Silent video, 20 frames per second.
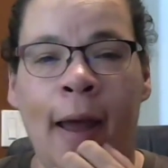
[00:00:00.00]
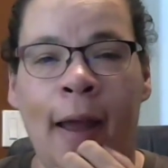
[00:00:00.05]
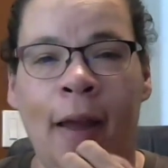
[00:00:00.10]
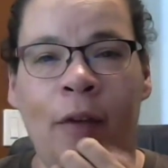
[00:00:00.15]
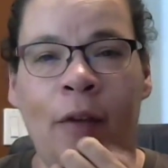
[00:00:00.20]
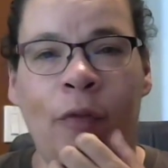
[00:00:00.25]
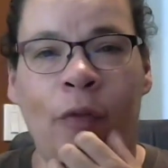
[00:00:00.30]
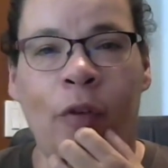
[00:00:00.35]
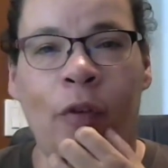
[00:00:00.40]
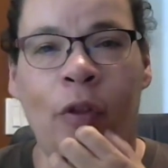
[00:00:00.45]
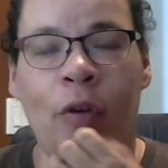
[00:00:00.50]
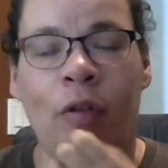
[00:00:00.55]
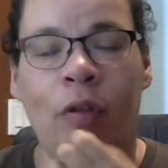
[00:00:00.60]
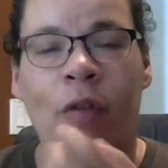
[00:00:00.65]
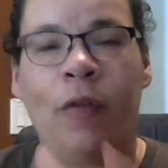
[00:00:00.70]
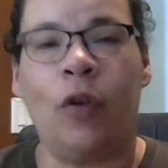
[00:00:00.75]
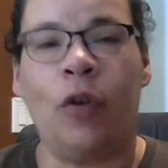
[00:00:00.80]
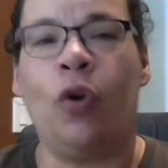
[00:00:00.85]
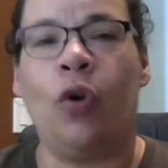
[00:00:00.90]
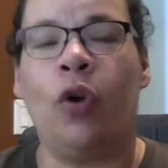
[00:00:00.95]
For those
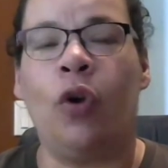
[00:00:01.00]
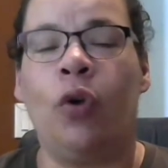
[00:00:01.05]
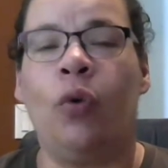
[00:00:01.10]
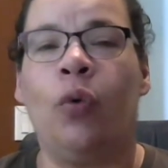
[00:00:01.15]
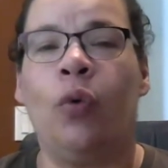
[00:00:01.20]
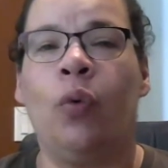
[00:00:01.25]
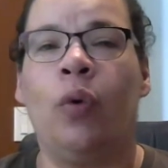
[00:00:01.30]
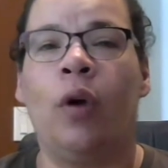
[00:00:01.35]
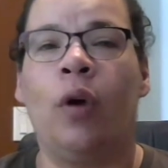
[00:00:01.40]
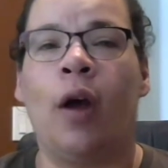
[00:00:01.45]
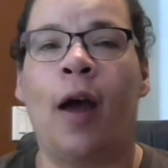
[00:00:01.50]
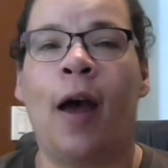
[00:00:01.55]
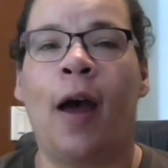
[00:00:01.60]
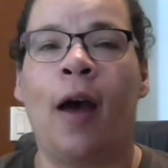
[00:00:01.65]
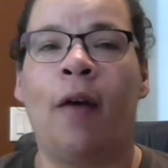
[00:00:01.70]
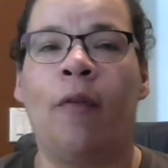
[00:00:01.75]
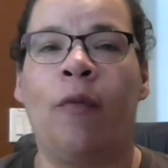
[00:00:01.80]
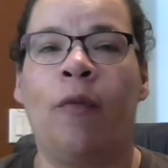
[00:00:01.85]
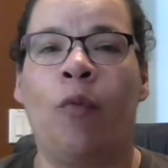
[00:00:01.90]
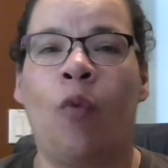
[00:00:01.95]
of you who
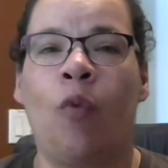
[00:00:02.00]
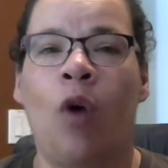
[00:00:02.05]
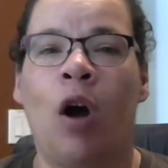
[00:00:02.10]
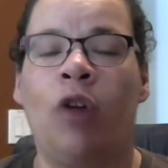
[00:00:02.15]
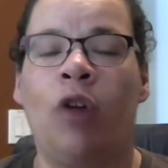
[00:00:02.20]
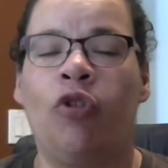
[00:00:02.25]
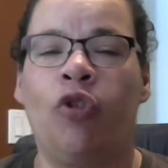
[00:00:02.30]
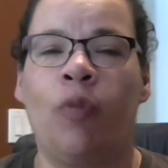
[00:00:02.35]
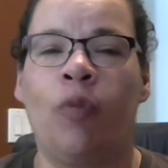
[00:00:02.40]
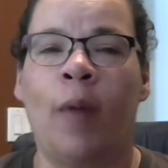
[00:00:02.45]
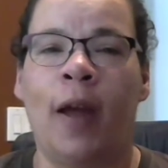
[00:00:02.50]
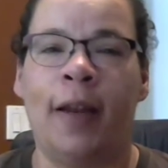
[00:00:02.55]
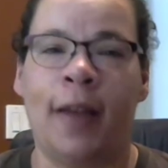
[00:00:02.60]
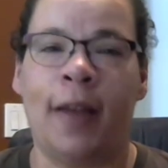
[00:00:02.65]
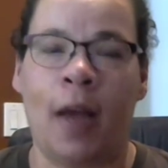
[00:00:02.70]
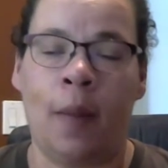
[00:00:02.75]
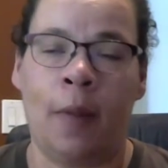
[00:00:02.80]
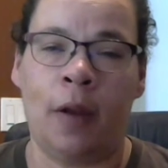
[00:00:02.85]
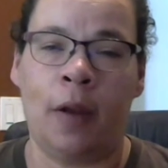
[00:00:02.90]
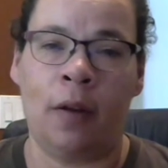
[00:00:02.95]
have watched my
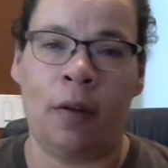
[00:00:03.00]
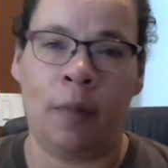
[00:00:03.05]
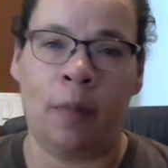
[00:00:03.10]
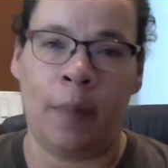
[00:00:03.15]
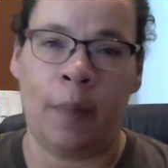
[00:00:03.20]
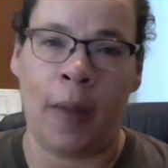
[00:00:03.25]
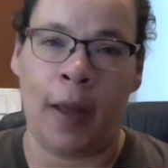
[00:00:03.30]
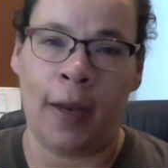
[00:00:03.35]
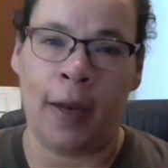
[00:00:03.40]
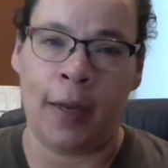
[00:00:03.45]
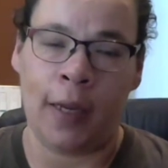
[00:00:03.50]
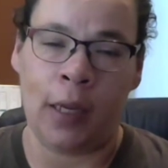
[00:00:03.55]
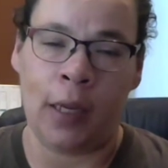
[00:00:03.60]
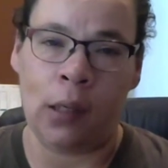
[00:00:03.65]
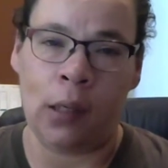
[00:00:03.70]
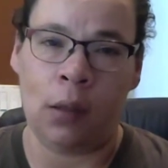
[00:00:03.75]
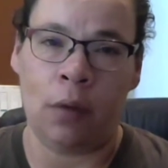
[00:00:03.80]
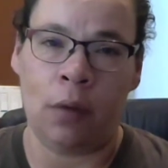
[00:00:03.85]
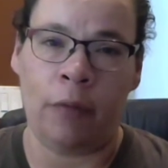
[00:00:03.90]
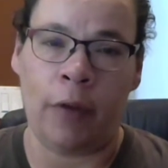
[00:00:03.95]
diamonds
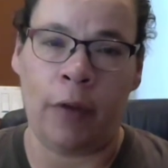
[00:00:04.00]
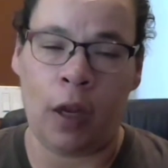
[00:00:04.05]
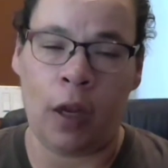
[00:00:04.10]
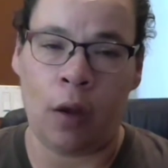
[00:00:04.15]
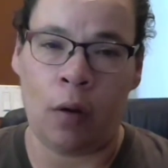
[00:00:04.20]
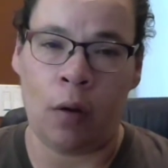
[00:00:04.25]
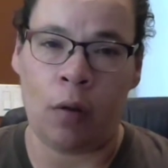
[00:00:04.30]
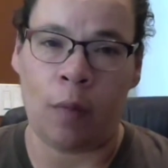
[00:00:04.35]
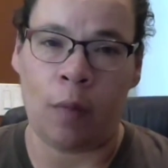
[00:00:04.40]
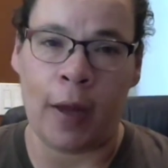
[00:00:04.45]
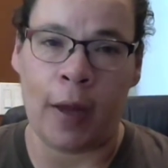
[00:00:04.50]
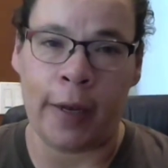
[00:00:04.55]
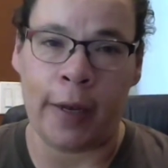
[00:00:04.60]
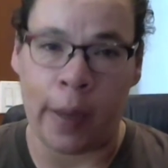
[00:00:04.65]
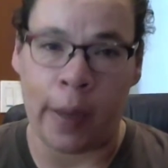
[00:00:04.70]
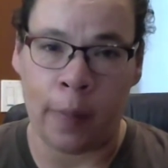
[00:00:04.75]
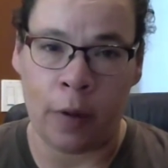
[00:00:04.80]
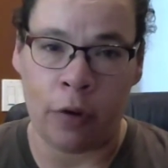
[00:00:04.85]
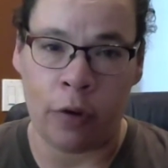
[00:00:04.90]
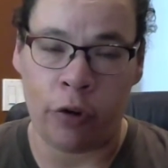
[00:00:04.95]
painting videos, my
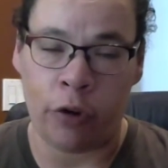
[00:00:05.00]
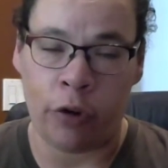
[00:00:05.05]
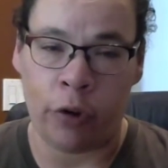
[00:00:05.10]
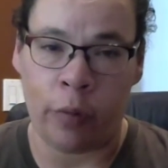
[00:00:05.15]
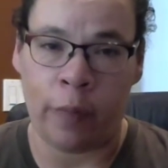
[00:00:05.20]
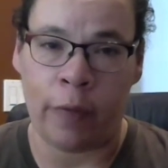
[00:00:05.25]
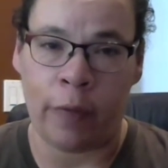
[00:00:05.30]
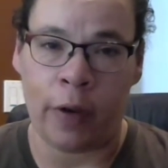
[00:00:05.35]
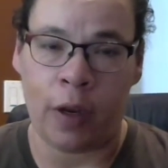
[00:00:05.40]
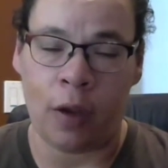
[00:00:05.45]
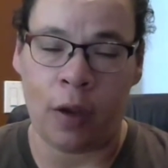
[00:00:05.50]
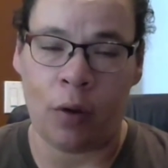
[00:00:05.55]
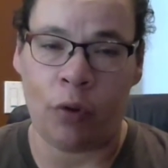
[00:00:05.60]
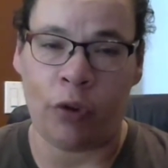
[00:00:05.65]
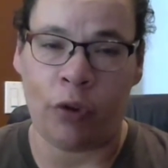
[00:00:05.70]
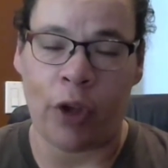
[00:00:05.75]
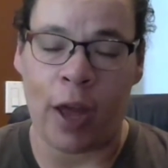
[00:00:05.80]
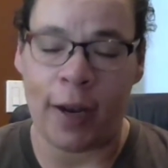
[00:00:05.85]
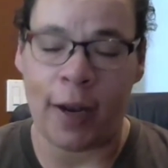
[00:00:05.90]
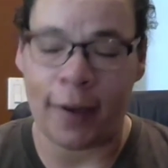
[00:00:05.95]
diamonds tube videos,
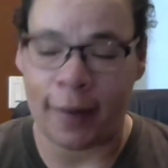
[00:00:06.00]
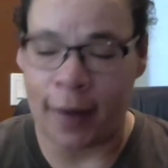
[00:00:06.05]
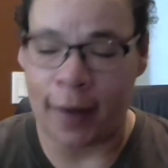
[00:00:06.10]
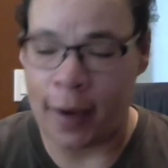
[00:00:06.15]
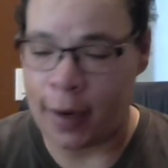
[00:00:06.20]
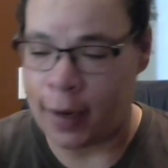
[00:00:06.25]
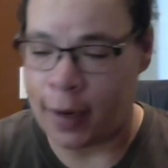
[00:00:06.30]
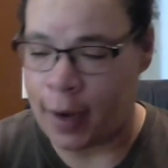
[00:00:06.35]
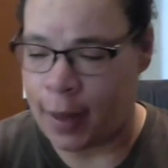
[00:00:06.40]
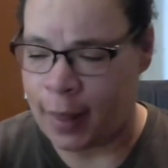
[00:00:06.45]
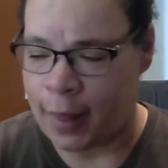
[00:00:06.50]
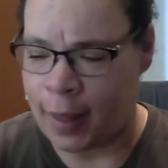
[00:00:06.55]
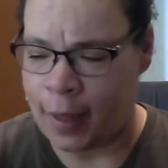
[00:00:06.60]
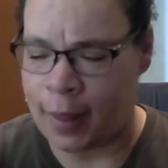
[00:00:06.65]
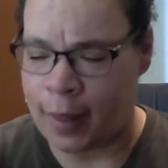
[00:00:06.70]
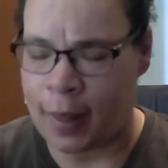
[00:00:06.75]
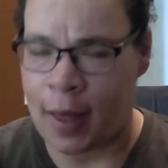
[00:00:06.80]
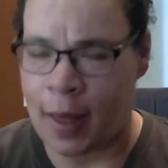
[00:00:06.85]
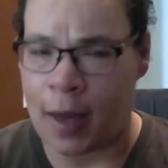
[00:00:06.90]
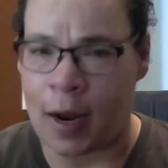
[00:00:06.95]
I decided, I think,
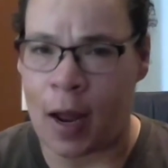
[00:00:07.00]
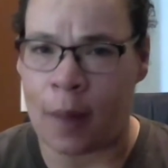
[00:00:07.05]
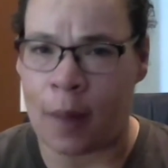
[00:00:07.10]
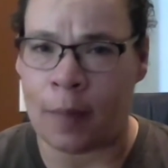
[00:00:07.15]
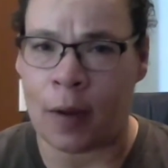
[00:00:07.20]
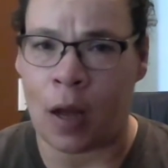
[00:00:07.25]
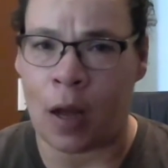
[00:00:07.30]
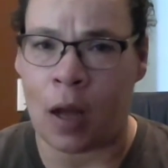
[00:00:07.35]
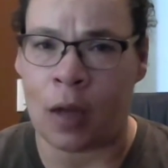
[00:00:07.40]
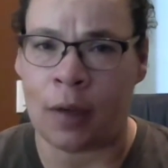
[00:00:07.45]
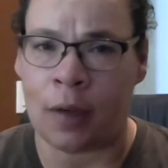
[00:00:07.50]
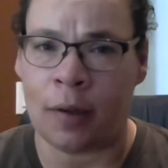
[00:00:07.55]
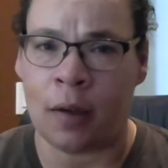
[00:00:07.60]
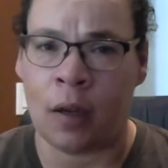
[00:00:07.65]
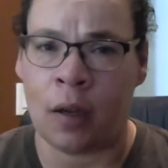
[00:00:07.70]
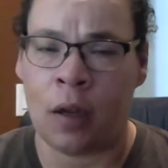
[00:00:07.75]
that I'm not